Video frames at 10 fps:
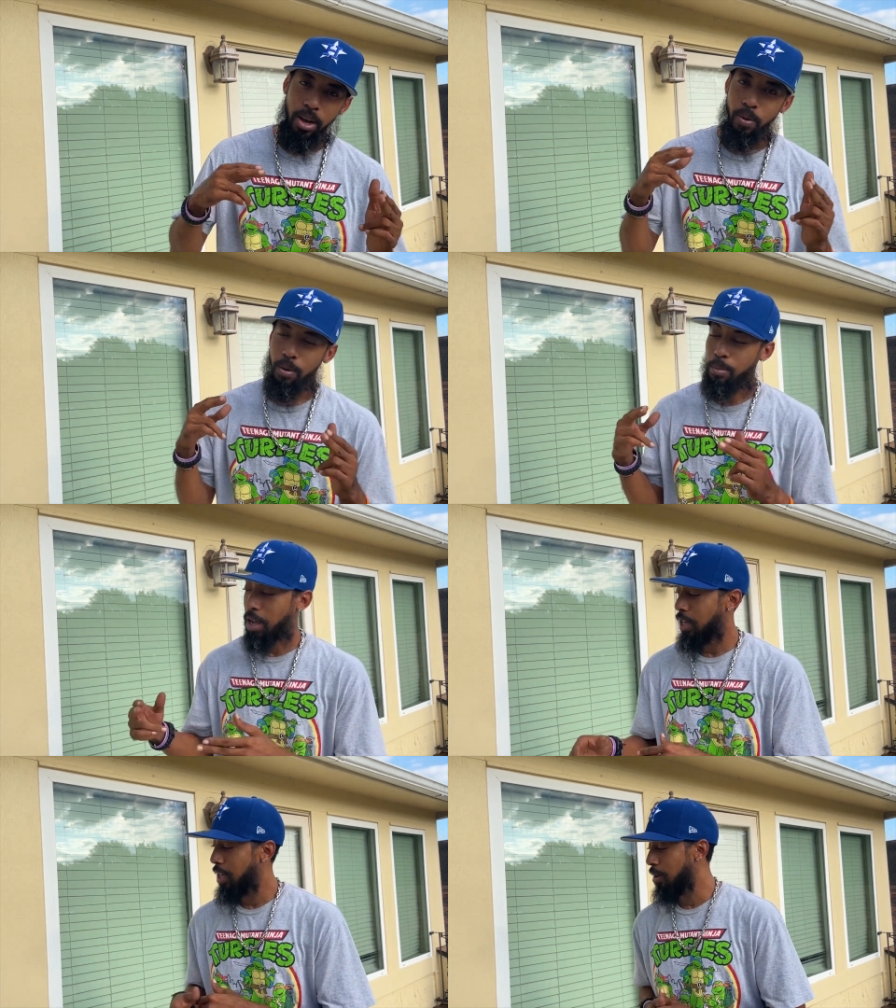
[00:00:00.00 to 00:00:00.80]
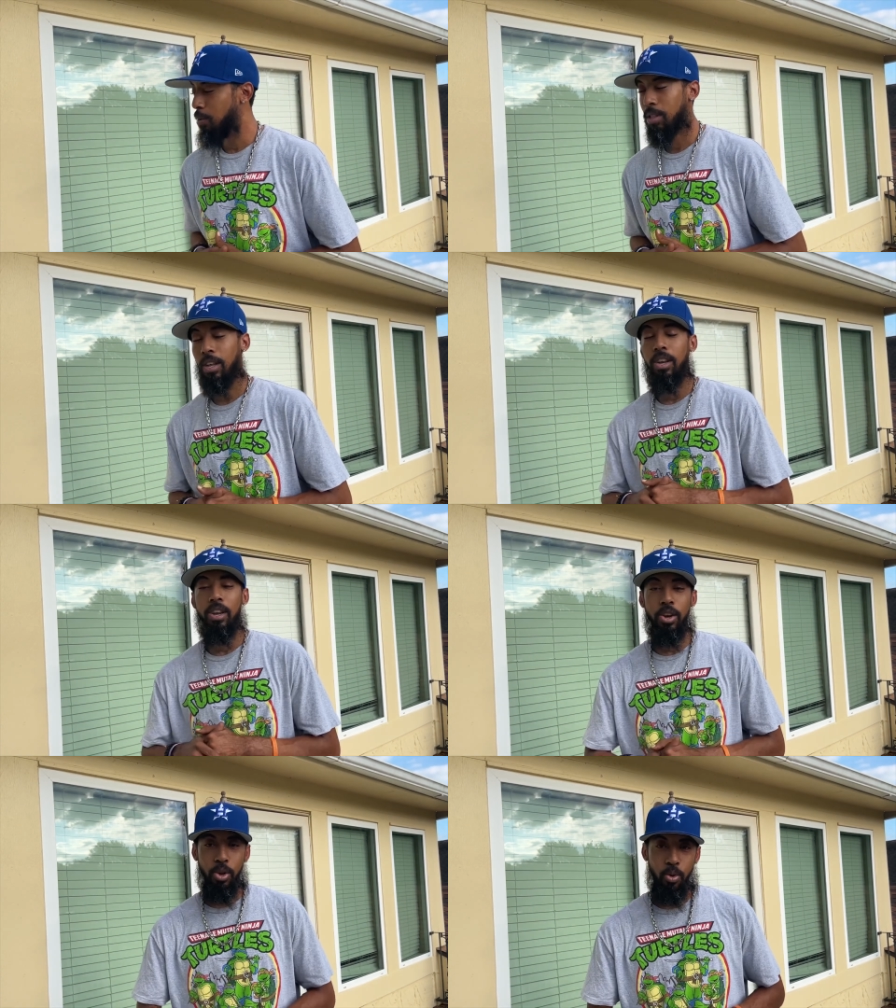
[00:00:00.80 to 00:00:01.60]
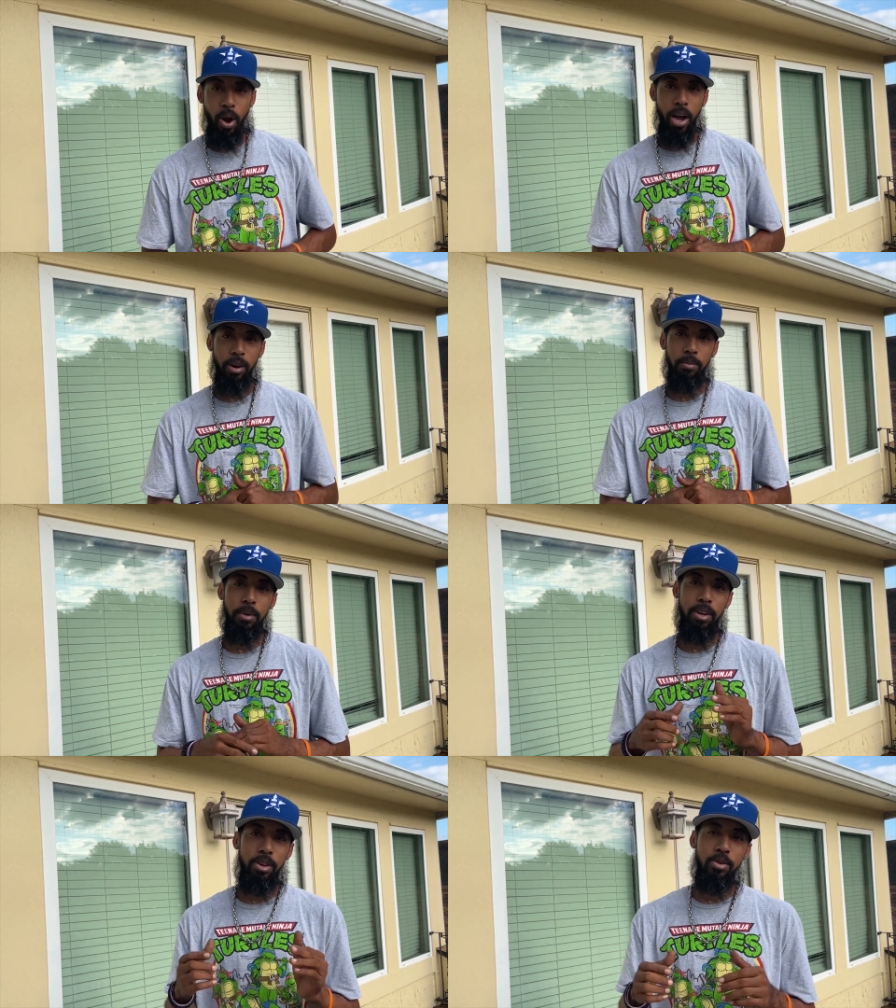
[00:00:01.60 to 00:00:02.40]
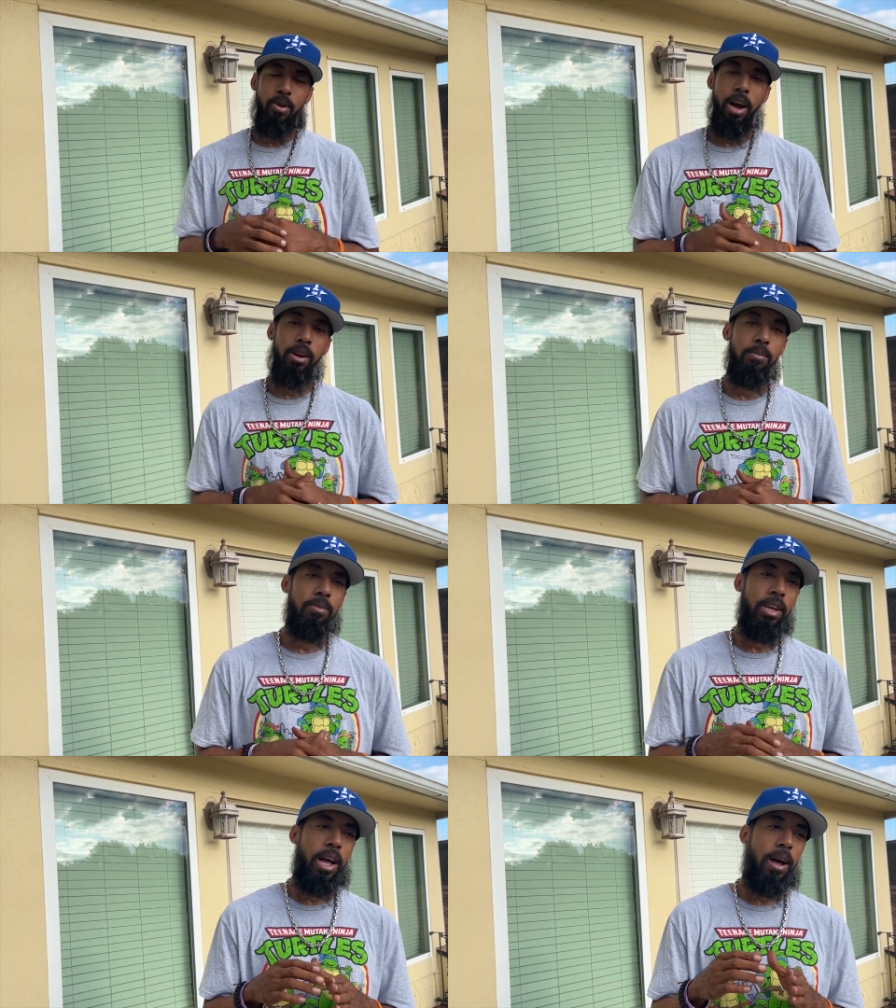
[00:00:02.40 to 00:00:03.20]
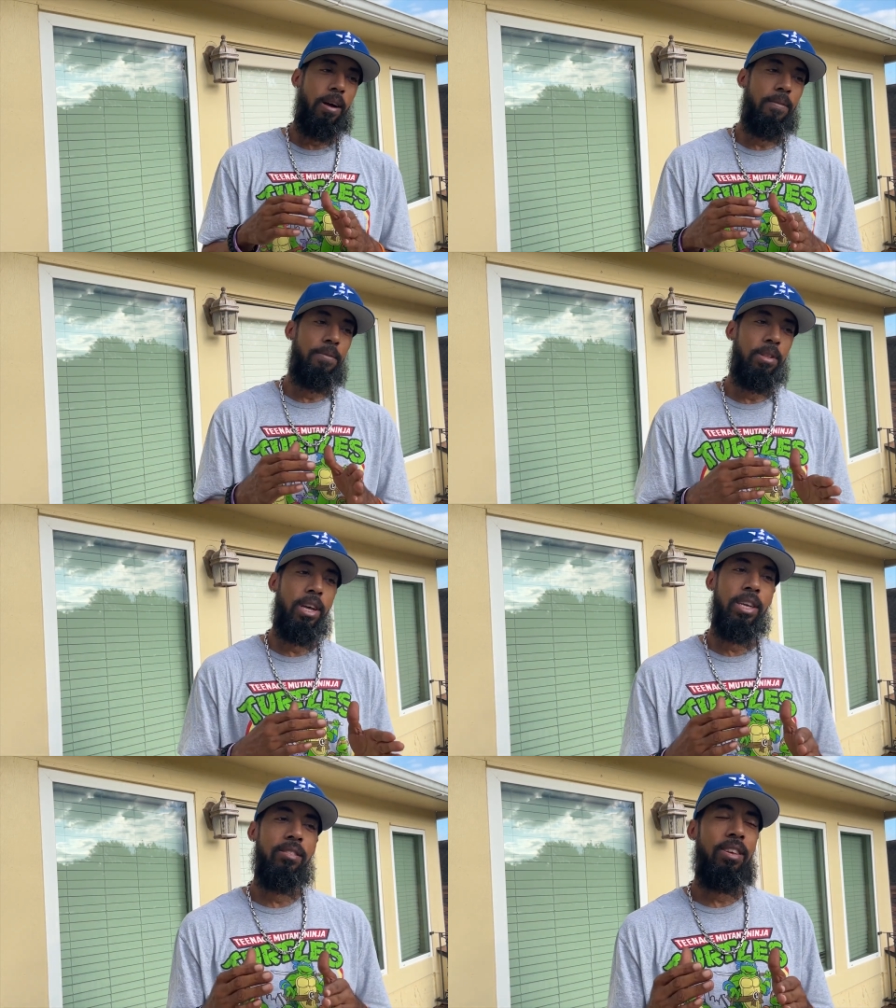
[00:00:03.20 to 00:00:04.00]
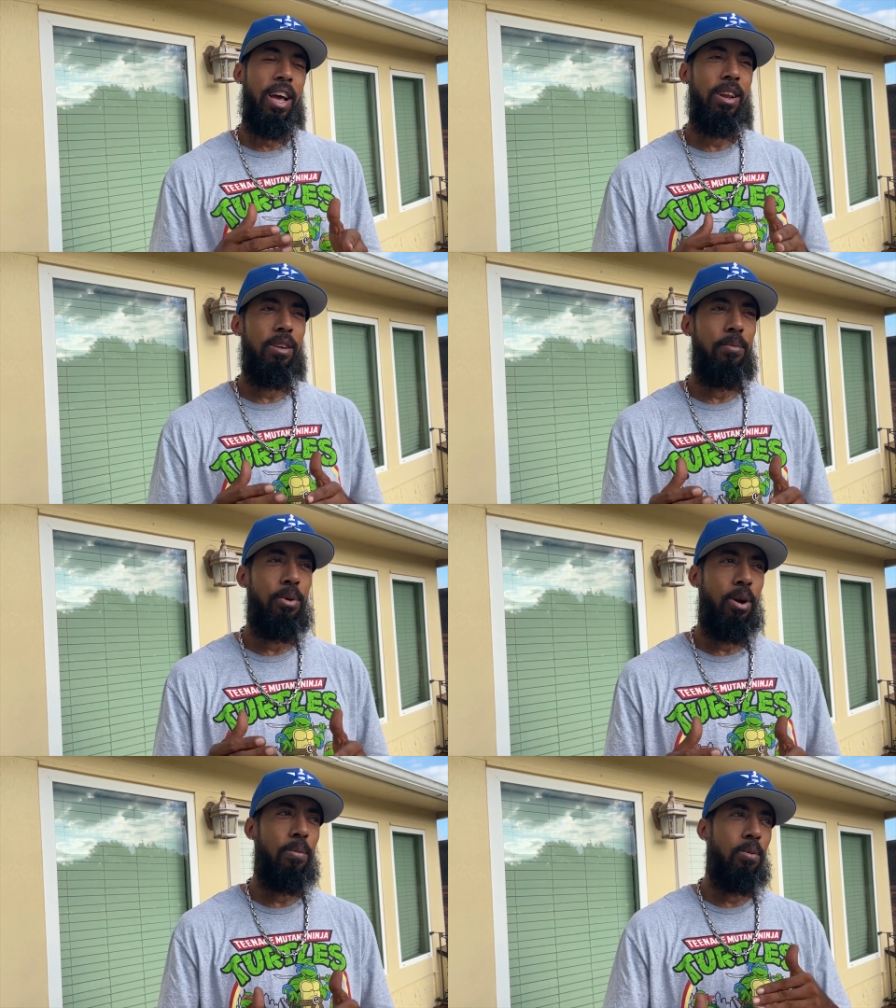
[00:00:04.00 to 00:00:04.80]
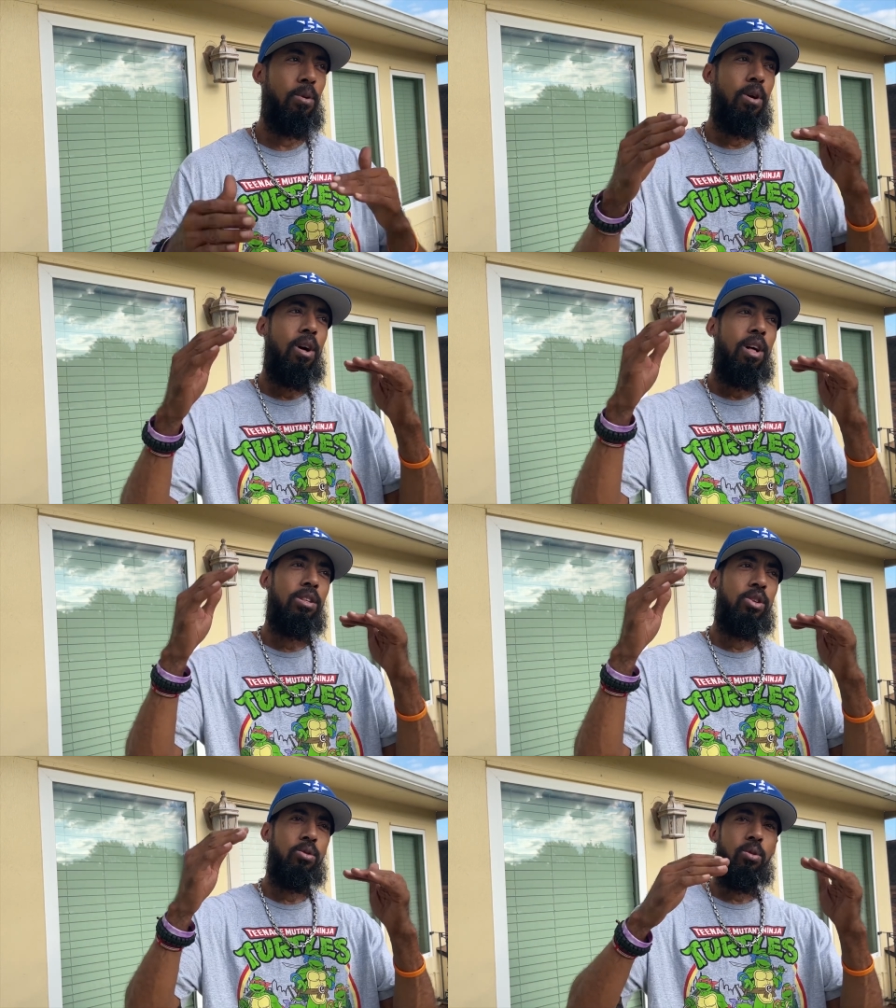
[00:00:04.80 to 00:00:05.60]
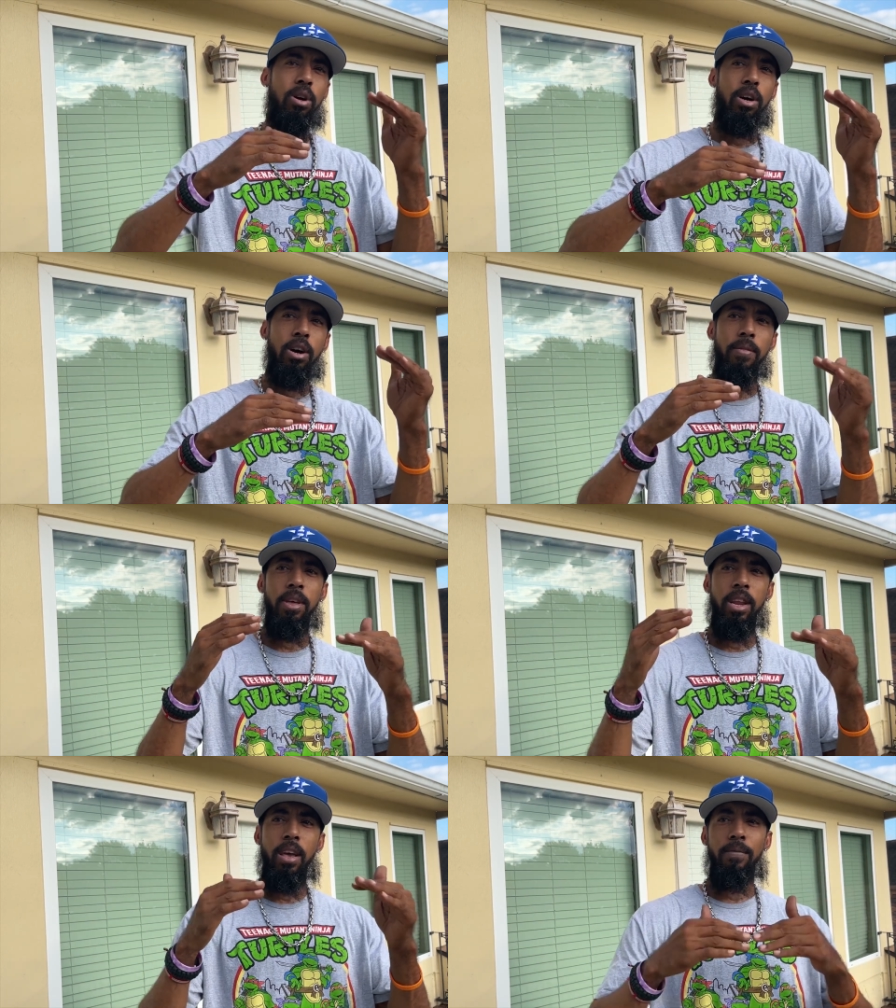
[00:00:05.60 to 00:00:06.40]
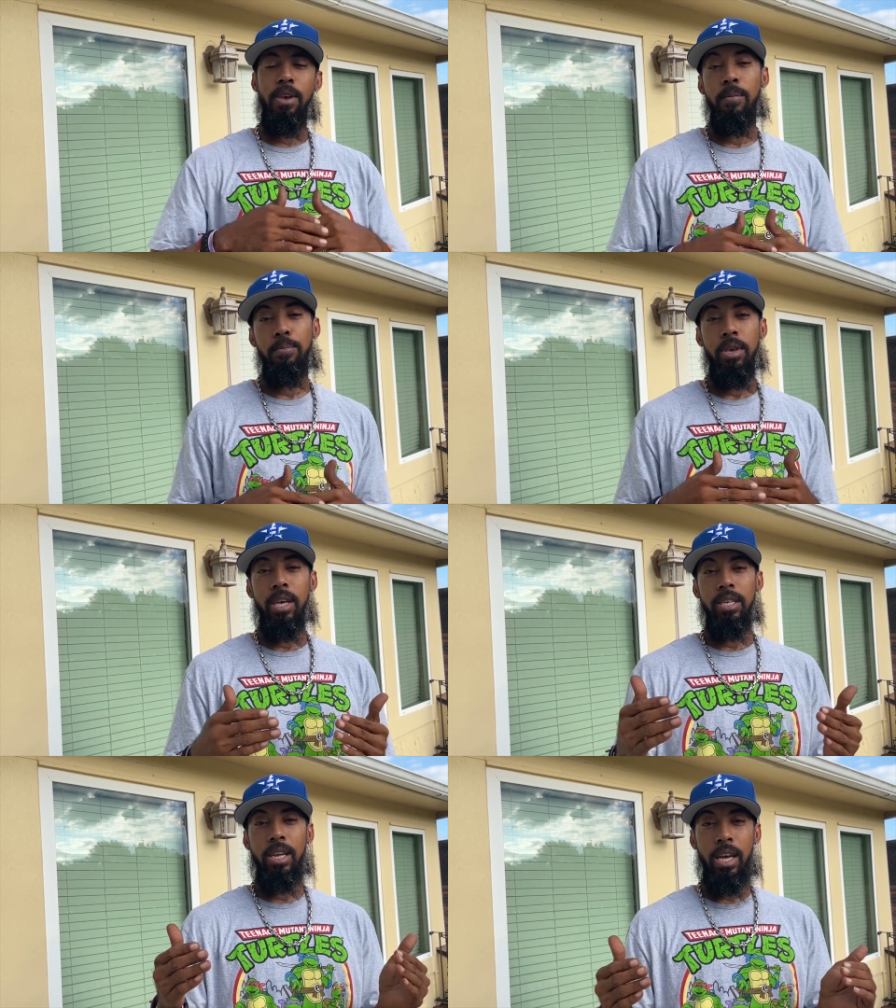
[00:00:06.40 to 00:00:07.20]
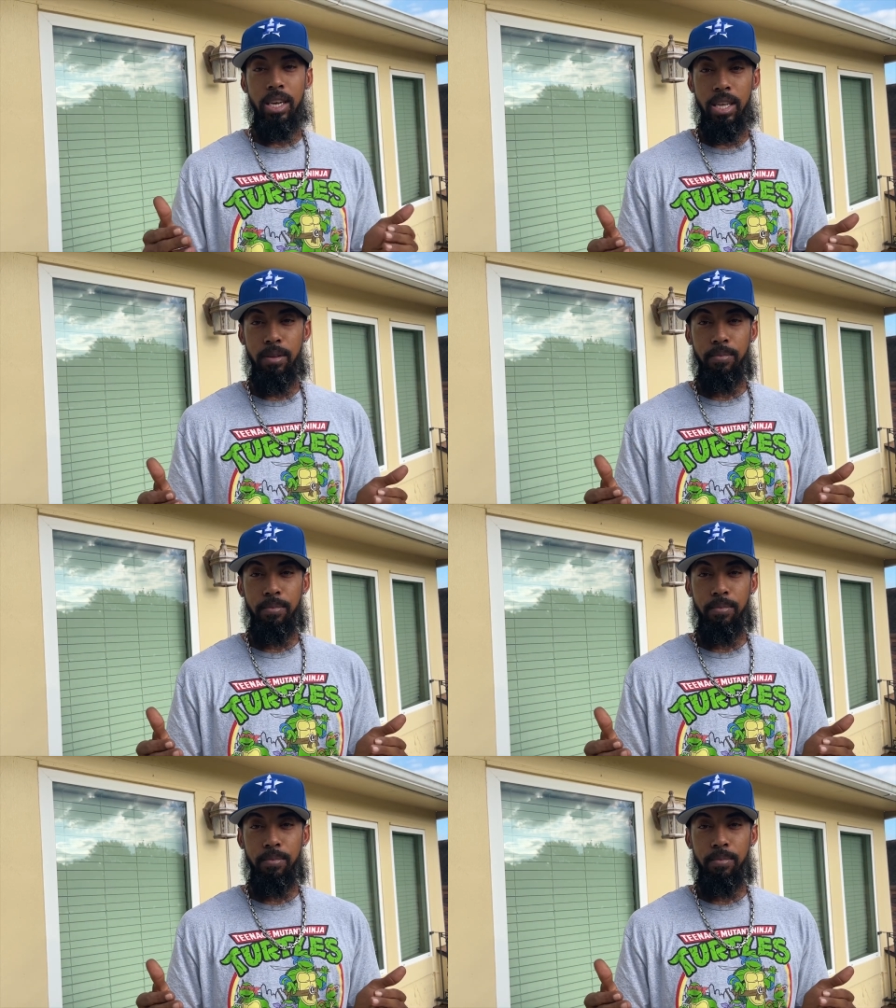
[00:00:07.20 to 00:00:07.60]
we're back again with a new item that I feel like is kind of comparable to an FN Ps90.